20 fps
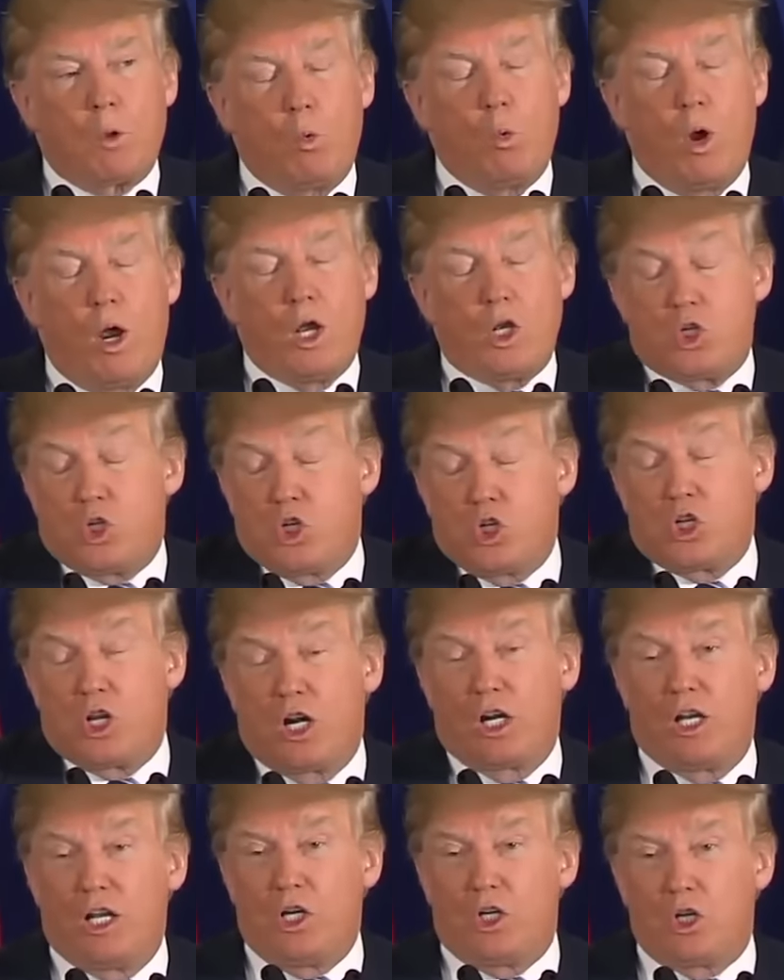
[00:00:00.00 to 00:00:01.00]
which is
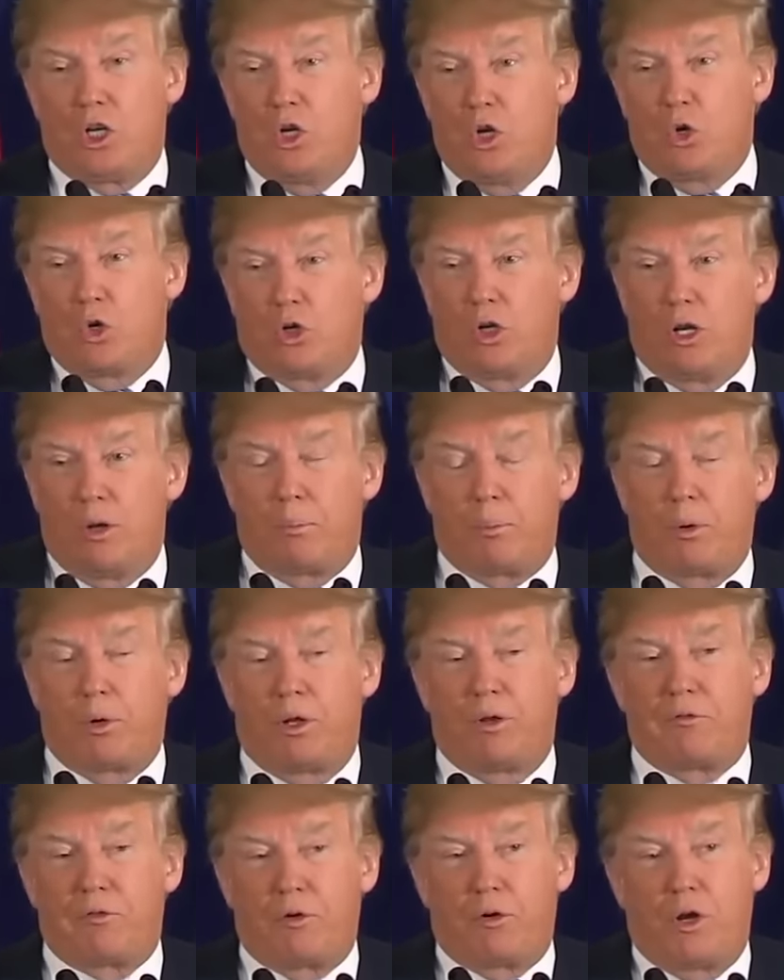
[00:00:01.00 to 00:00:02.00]
going to lead to nuclear
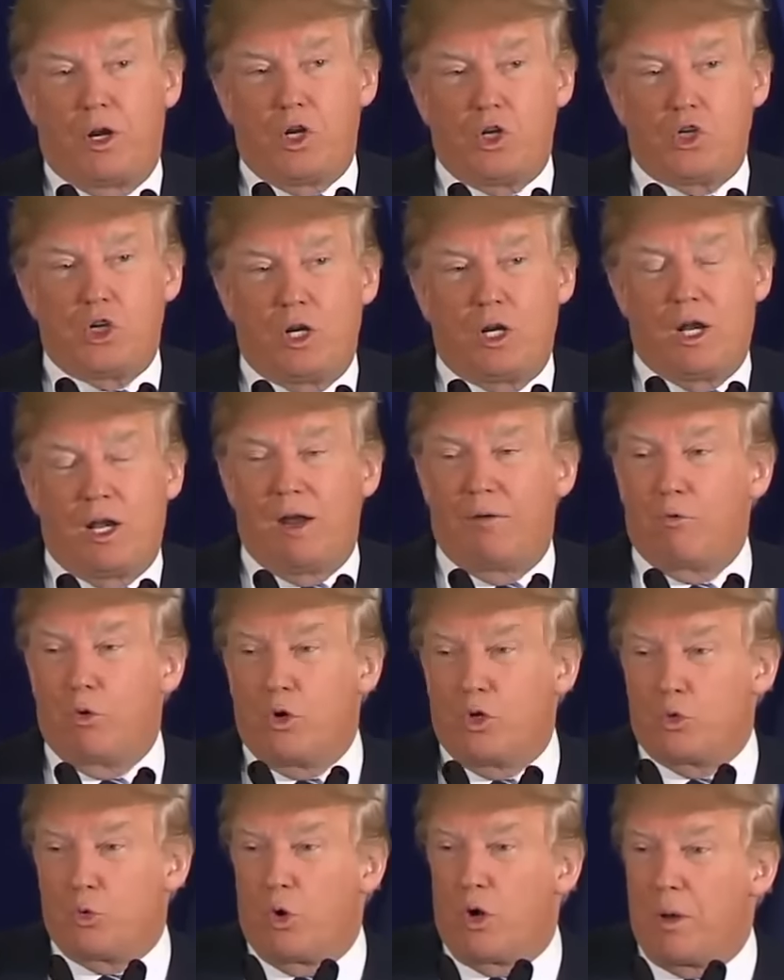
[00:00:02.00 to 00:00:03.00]
proliferation, and
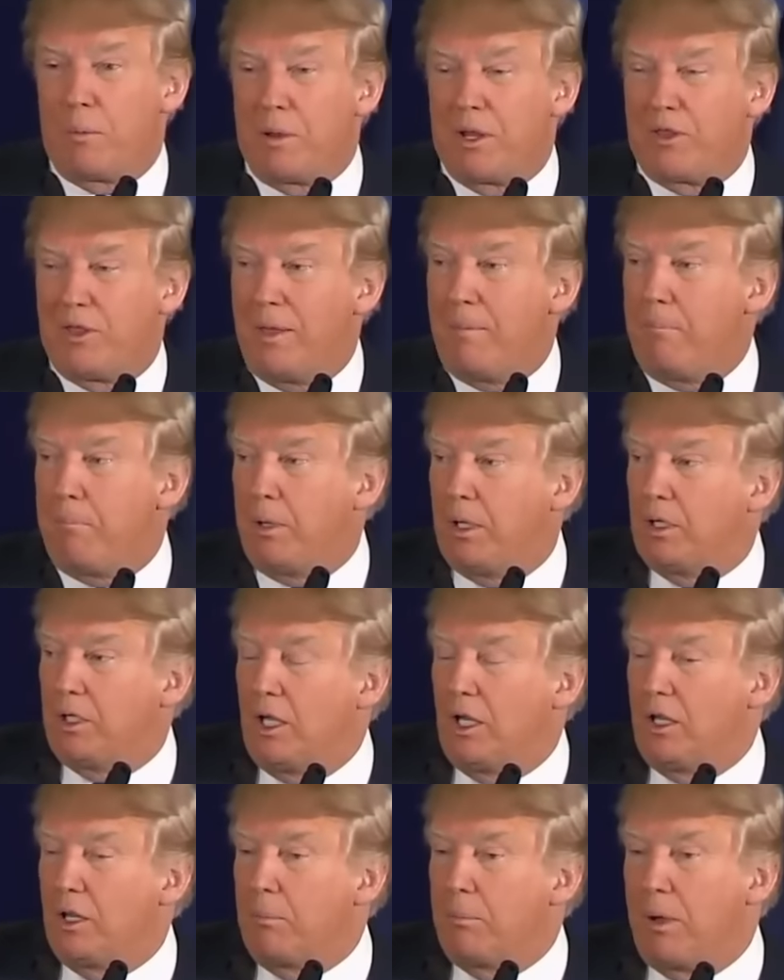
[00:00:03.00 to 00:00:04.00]
everyone's worried about them
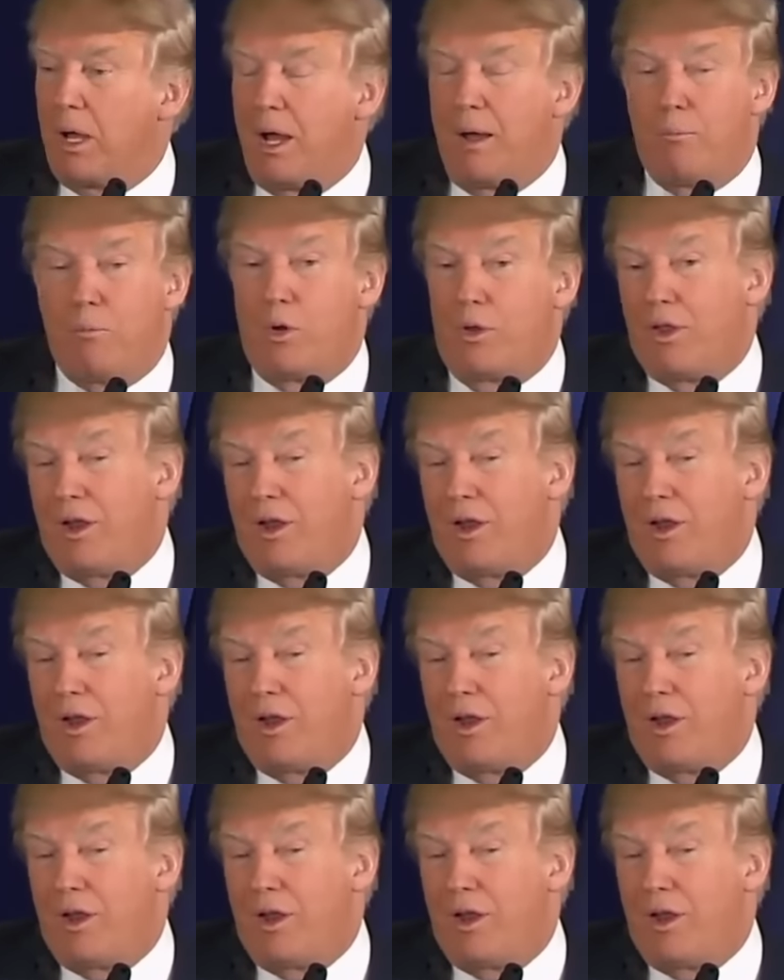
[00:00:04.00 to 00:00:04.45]
building the bomb.